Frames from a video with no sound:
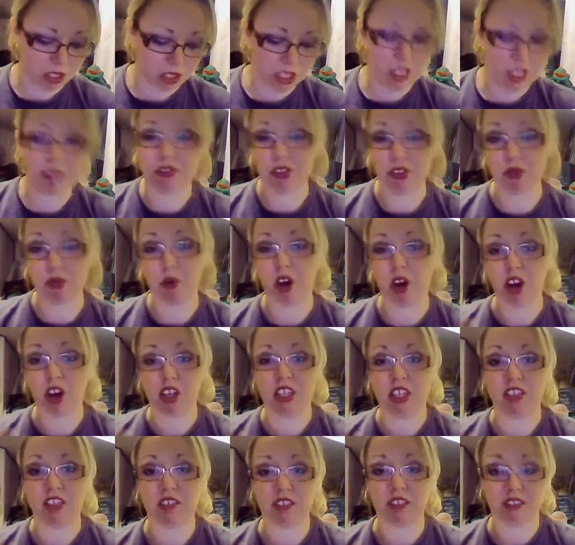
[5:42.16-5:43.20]
if you are
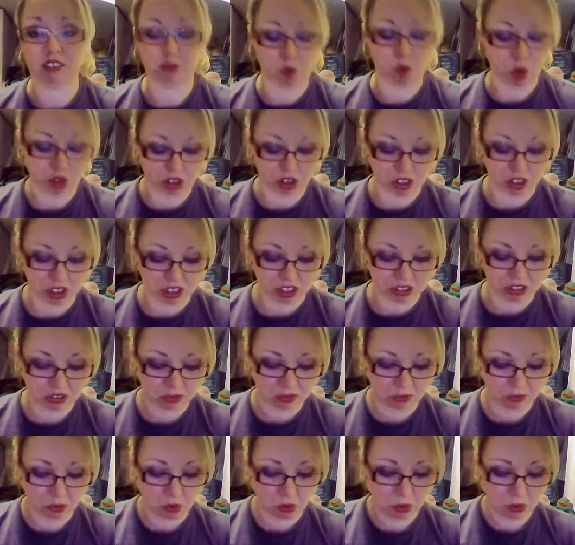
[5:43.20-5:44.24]
watching this
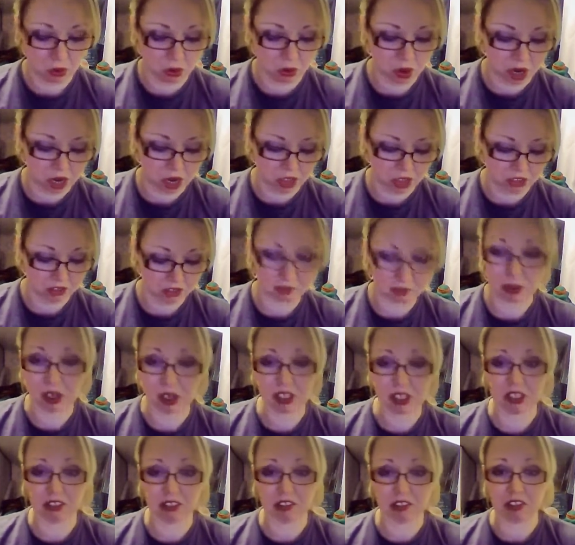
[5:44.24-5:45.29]
for
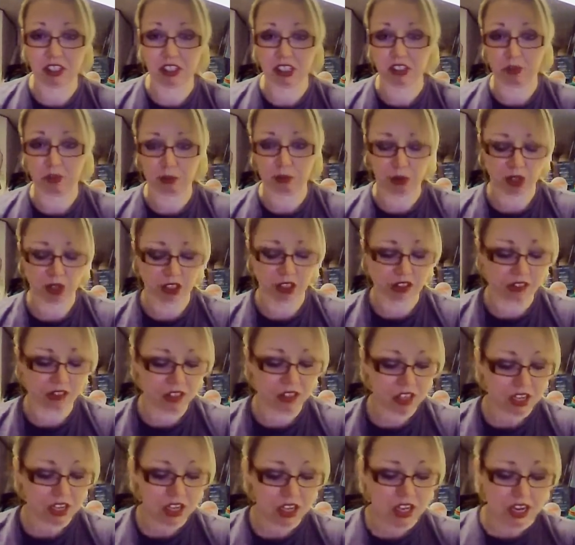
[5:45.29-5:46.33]
despite the spoilers
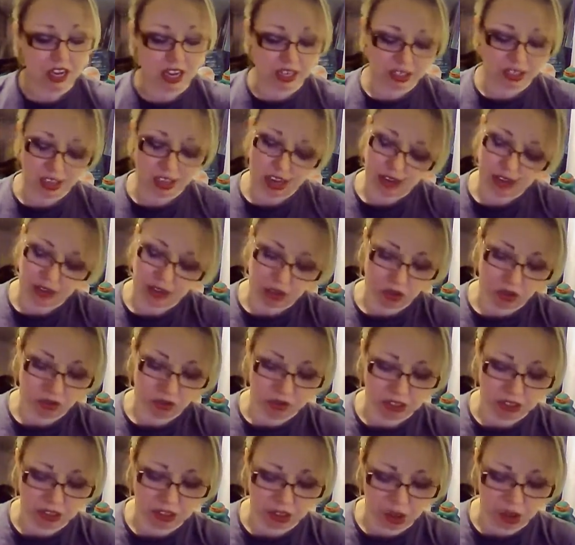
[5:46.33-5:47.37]
and having not
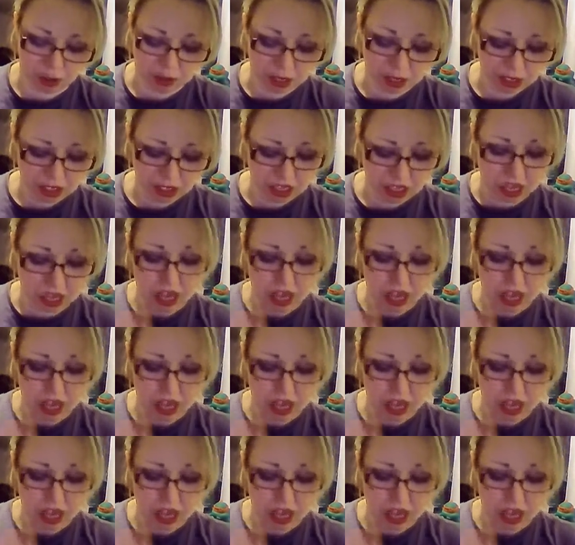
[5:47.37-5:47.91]
read the comic,